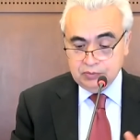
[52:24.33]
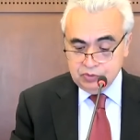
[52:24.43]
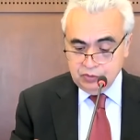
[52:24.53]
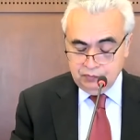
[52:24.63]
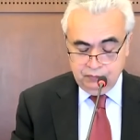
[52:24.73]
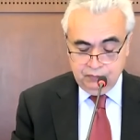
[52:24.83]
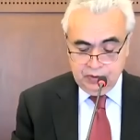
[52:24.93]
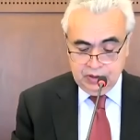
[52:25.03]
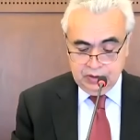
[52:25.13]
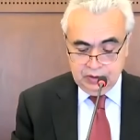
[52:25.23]
So
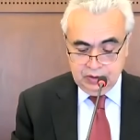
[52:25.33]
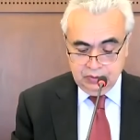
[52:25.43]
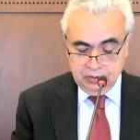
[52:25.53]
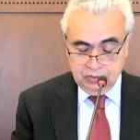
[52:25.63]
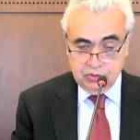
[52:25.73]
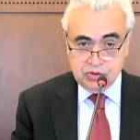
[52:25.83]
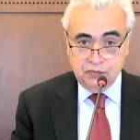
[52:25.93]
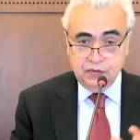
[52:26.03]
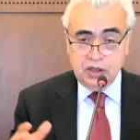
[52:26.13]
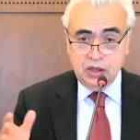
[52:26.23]
very good news. So
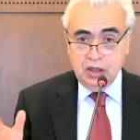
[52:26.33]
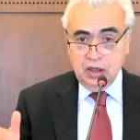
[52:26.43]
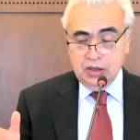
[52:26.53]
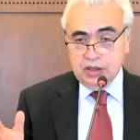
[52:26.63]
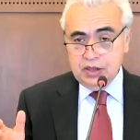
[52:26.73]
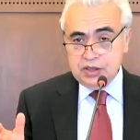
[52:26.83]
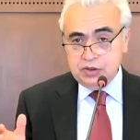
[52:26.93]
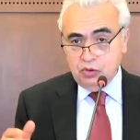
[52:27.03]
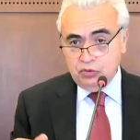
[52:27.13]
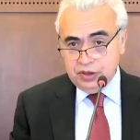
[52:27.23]
there is
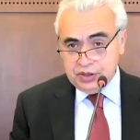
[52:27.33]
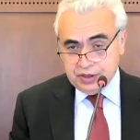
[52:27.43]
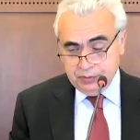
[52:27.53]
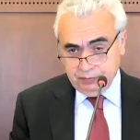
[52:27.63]
no reason